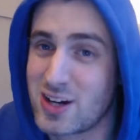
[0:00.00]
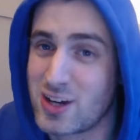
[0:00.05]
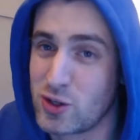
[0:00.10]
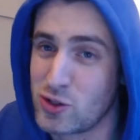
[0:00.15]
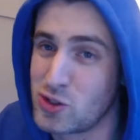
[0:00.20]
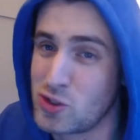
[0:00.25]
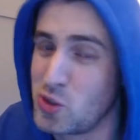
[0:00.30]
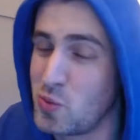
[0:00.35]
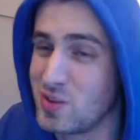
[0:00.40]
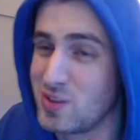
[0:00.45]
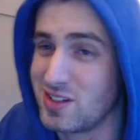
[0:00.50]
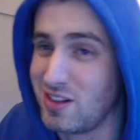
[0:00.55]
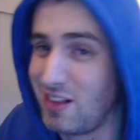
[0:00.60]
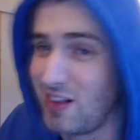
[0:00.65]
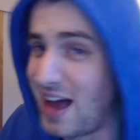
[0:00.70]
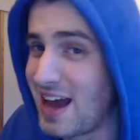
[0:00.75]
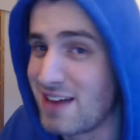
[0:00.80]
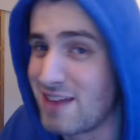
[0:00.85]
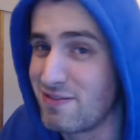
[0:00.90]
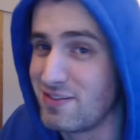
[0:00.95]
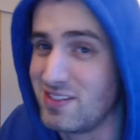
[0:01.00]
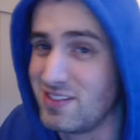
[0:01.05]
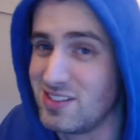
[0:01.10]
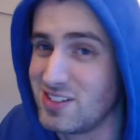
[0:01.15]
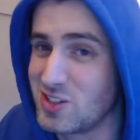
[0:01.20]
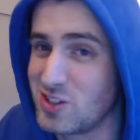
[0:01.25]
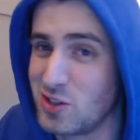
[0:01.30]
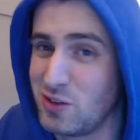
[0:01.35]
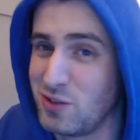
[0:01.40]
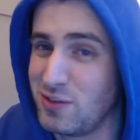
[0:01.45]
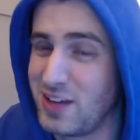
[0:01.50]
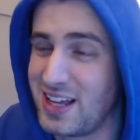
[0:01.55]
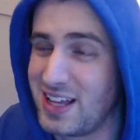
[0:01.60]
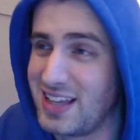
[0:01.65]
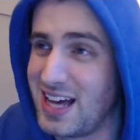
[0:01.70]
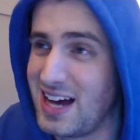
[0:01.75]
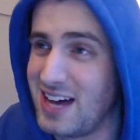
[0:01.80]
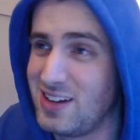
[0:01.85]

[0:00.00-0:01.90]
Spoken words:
on someone's life and stuff like that.